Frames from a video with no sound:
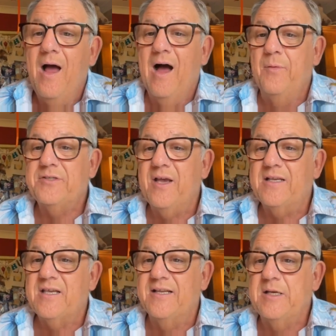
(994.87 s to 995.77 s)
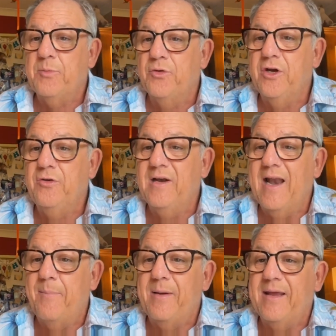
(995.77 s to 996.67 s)
I was so excited. Bought the Lunar
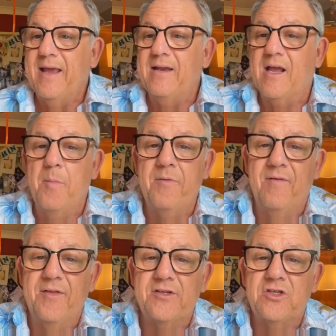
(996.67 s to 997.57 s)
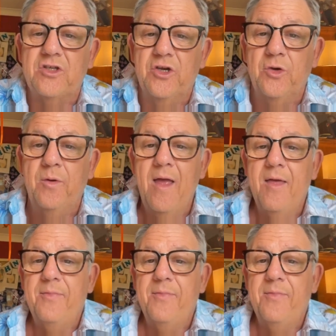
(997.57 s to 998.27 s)
Lapping Kit and a couple of others too.